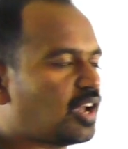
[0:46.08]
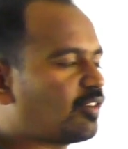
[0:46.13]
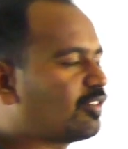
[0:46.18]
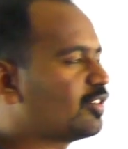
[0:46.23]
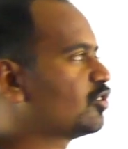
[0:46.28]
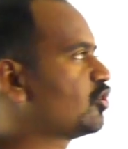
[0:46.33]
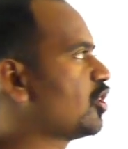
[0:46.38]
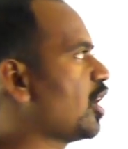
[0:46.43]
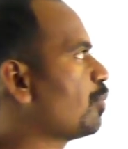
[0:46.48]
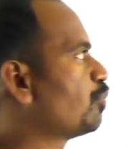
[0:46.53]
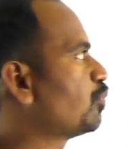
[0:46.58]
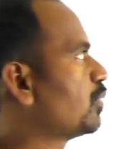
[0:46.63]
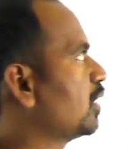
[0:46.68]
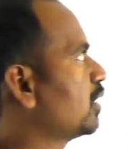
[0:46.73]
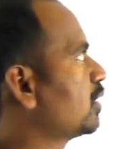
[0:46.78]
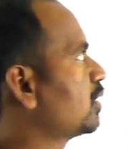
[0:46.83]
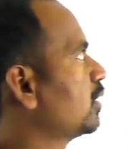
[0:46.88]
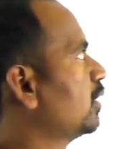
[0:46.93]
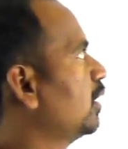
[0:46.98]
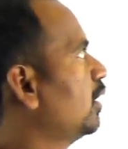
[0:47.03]
7
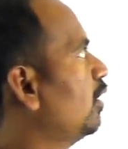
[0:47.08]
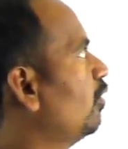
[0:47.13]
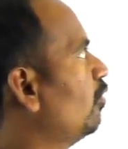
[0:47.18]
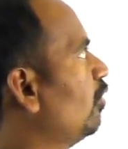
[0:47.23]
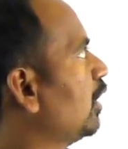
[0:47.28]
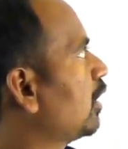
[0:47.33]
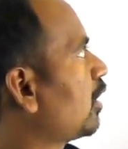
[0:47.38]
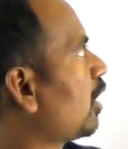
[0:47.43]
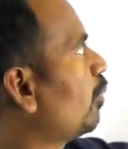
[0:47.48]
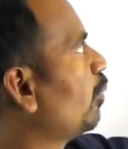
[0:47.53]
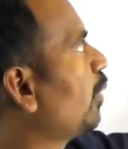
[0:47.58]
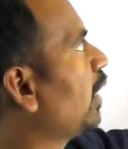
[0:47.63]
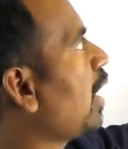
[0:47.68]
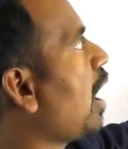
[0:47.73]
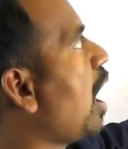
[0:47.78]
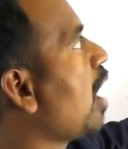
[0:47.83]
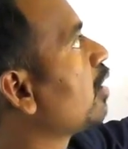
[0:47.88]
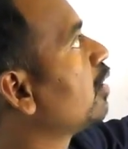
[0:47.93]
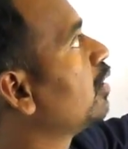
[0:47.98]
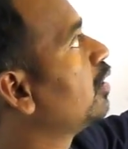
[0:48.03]
chapters will come
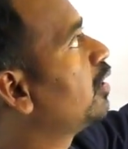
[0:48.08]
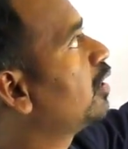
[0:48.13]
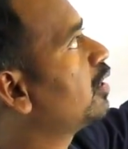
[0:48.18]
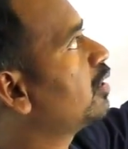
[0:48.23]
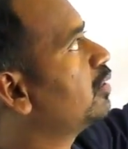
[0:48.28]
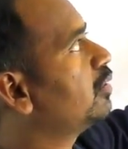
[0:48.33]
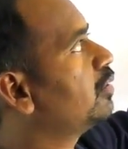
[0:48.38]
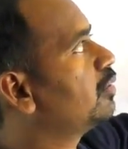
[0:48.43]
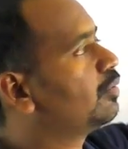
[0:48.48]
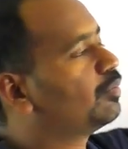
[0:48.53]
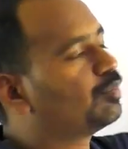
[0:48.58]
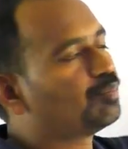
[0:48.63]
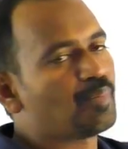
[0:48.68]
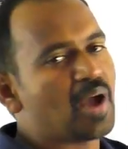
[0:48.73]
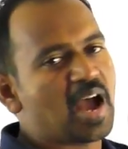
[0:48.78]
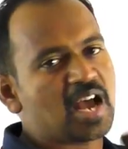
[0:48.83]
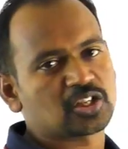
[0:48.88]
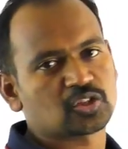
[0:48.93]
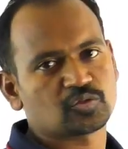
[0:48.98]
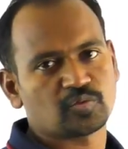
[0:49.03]
under
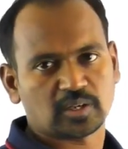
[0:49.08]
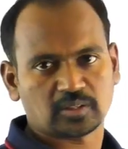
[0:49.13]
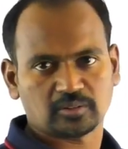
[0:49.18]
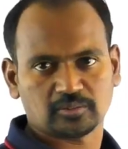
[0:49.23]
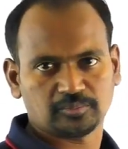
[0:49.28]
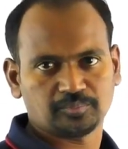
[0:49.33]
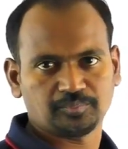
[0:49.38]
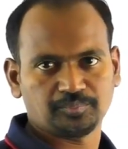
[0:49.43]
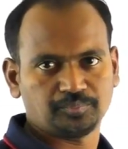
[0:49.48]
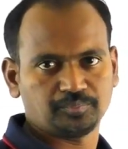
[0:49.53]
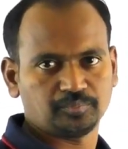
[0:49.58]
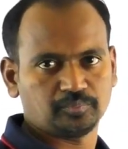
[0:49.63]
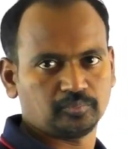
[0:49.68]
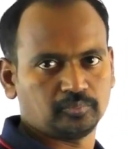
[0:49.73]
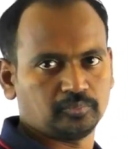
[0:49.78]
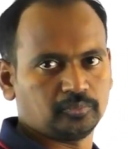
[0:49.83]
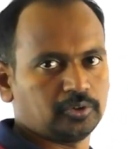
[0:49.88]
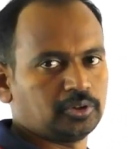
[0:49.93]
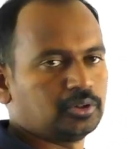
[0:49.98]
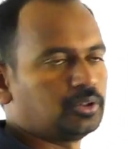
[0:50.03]
Maths 1.
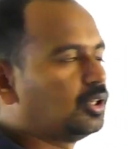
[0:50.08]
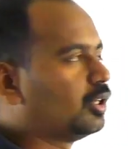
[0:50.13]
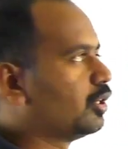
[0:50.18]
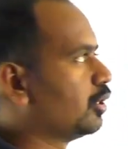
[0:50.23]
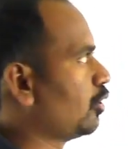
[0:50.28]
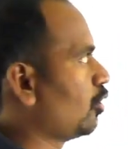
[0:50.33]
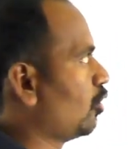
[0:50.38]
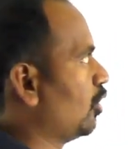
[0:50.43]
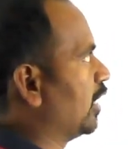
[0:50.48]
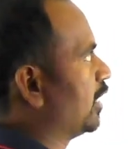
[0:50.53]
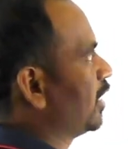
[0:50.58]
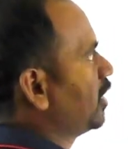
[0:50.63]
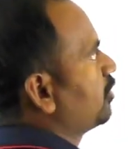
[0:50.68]
Now, let